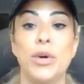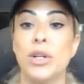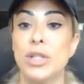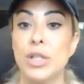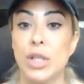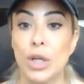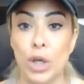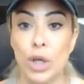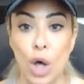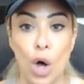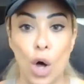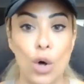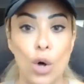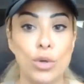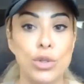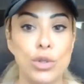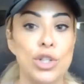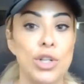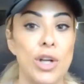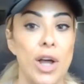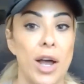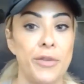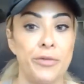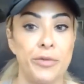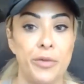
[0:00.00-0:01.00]
it's a
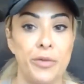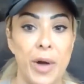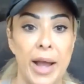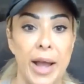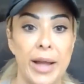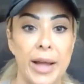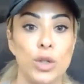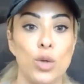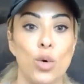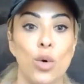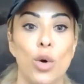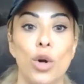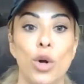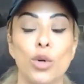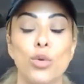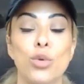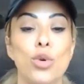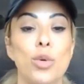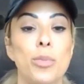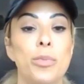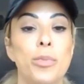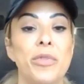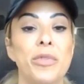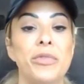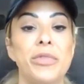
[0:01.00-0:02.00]
coach, a friend, or a
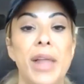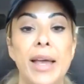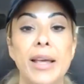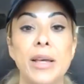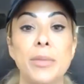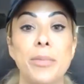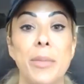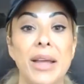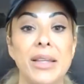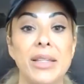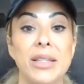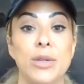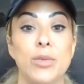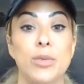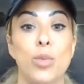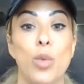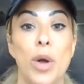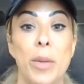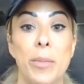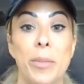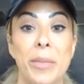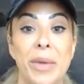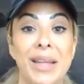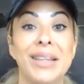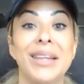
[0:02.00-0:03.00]
group of like-minded
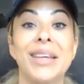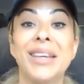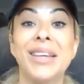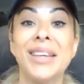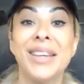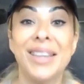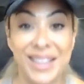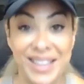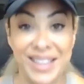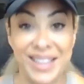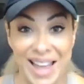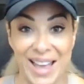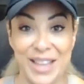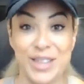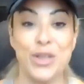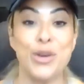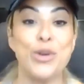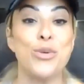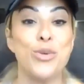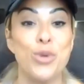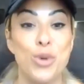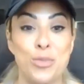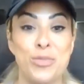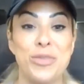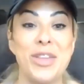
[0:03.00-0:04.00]
women, like the
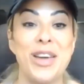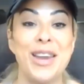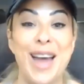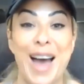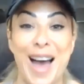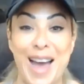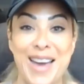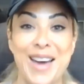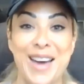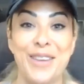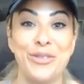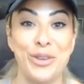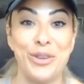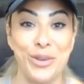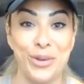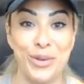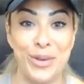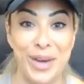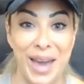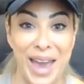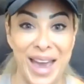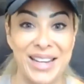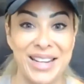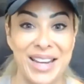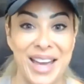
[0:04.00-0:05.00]
group that I have
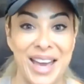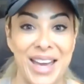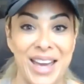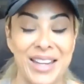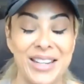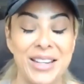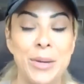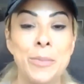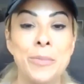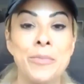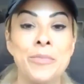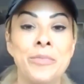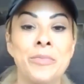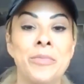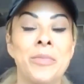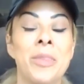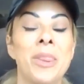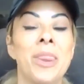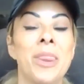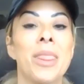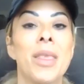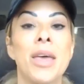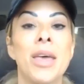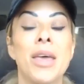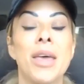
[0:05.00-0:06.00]
created,
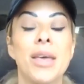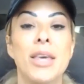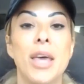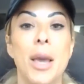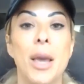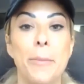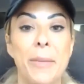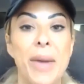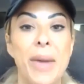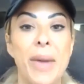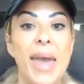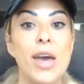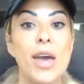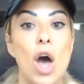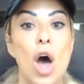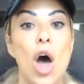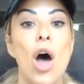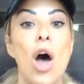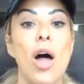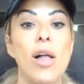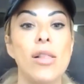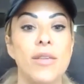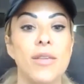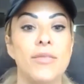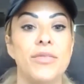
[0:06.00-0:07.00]
can make
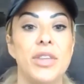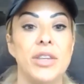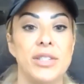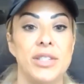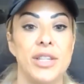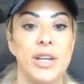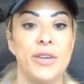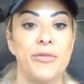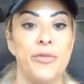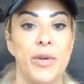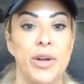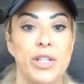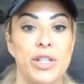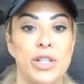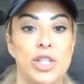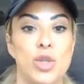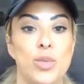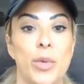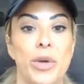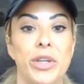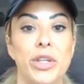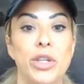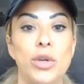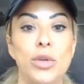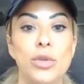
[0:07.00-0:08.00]
all of the difference.
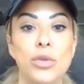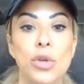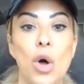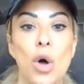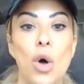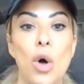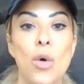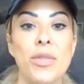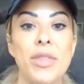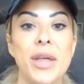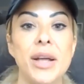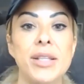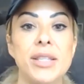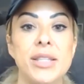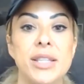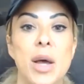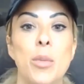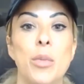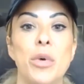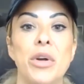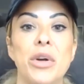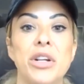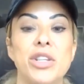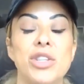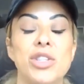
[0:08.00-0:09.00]
When you know that
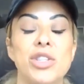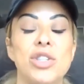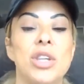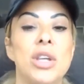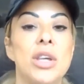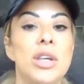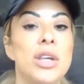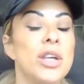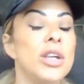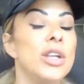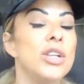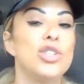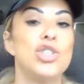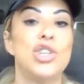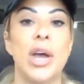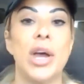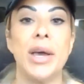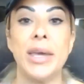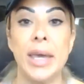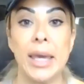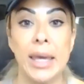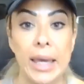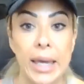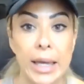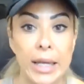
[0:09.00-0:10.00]
someone is
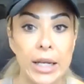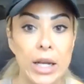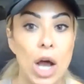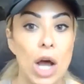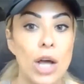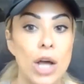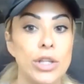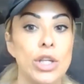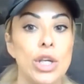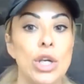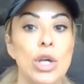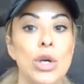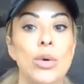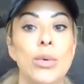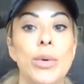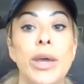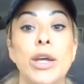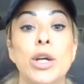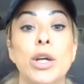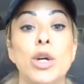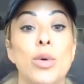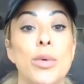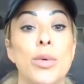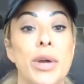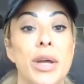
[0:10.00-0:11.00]
checking in on you,
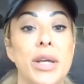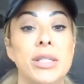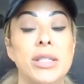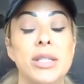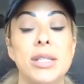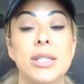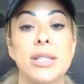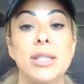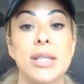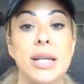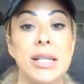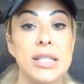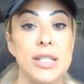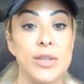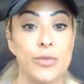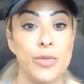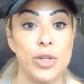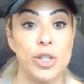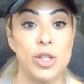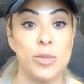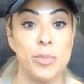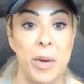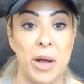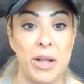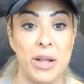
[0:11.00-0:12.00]
it creates a sense of
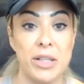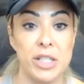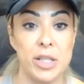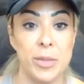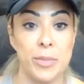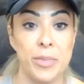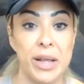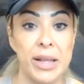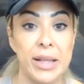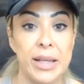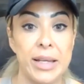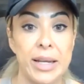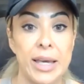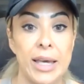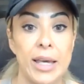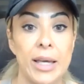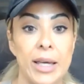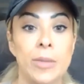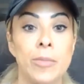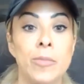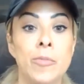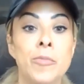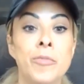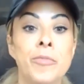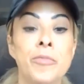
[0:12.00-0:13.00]
responsibility.